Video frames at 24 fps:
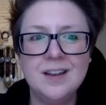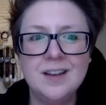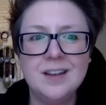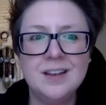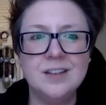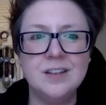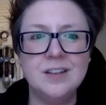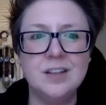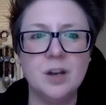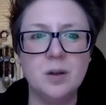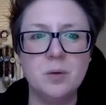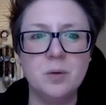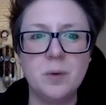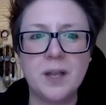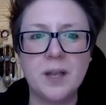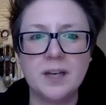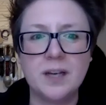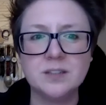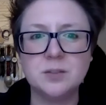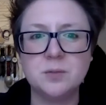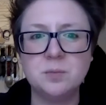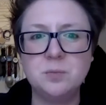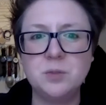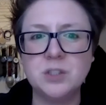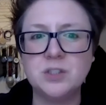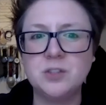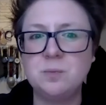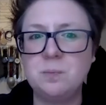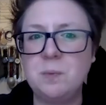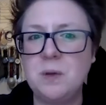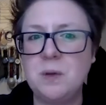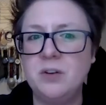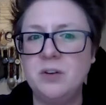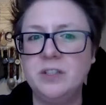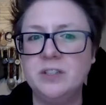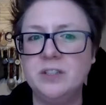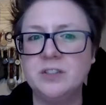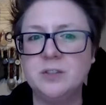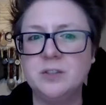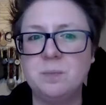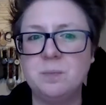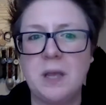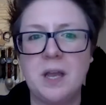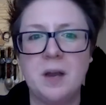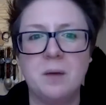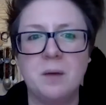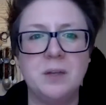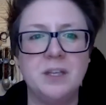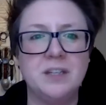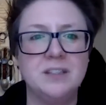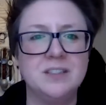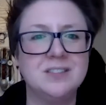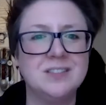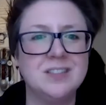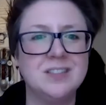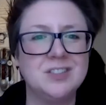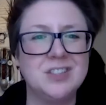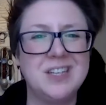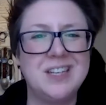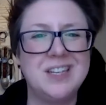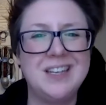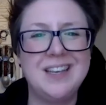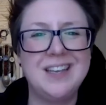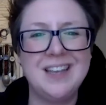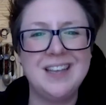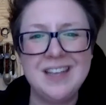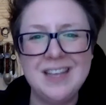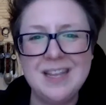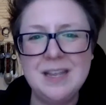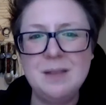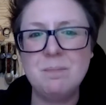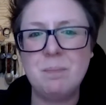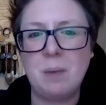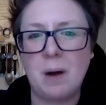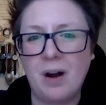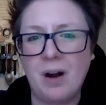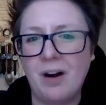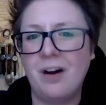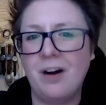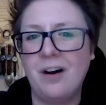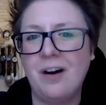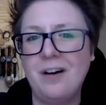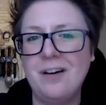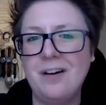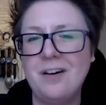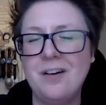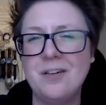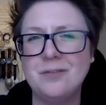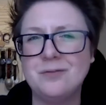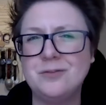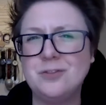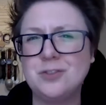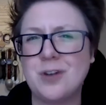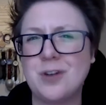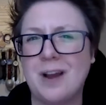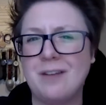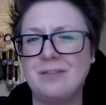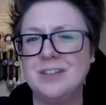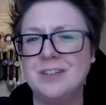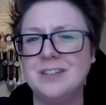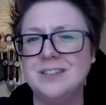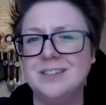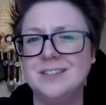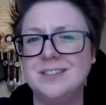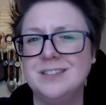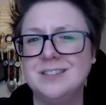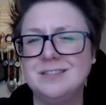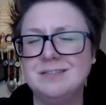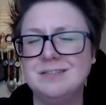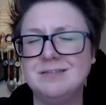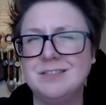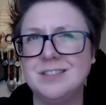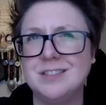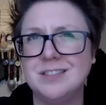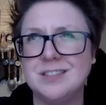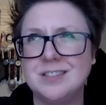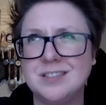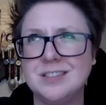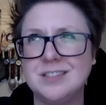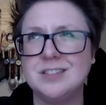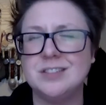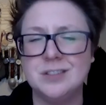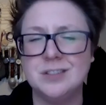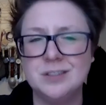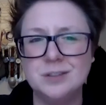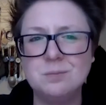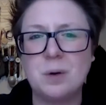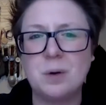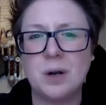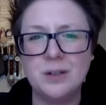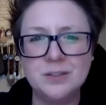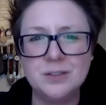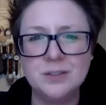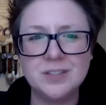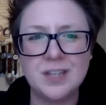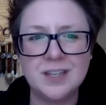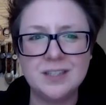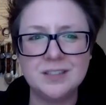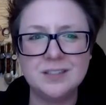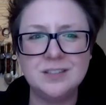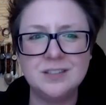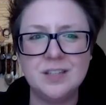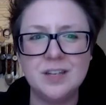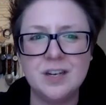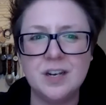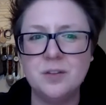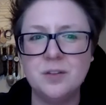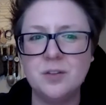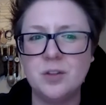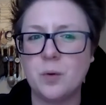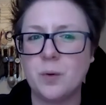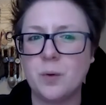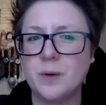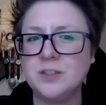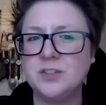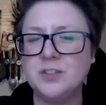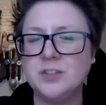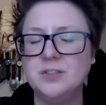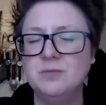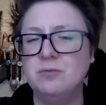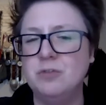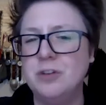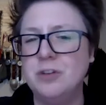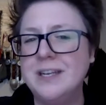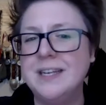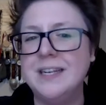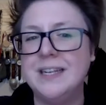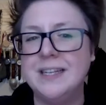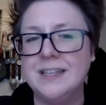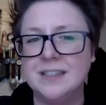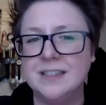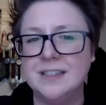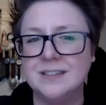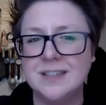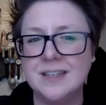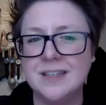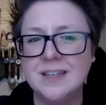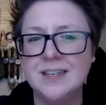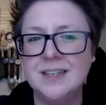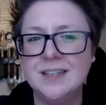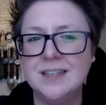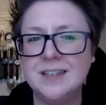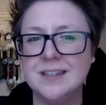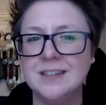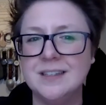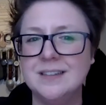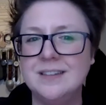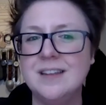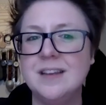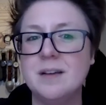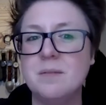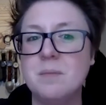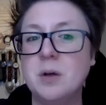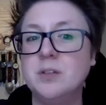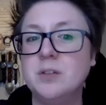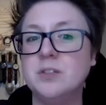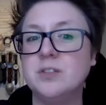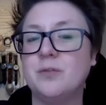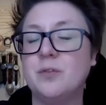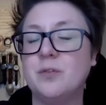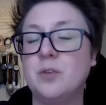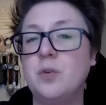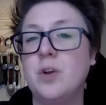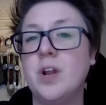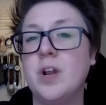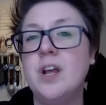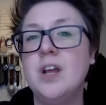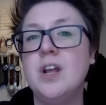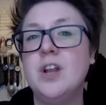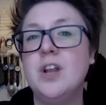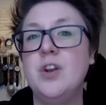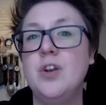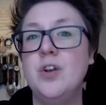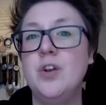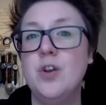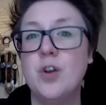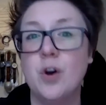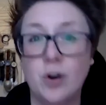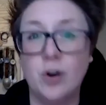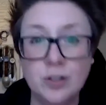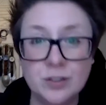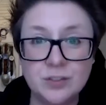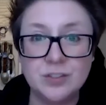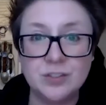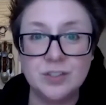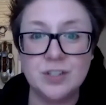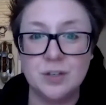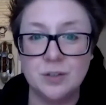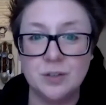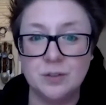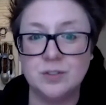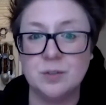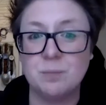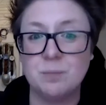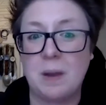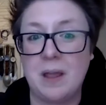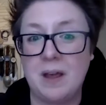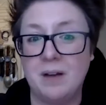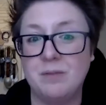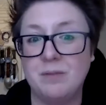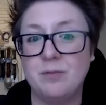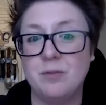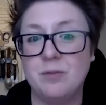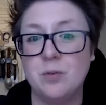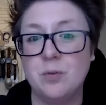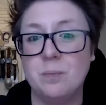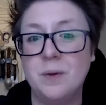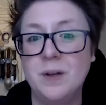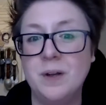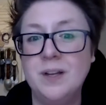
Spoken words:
With customer experience becoming such a key part of travelers' decision process, the question really is, can DMOs afford not to use a platform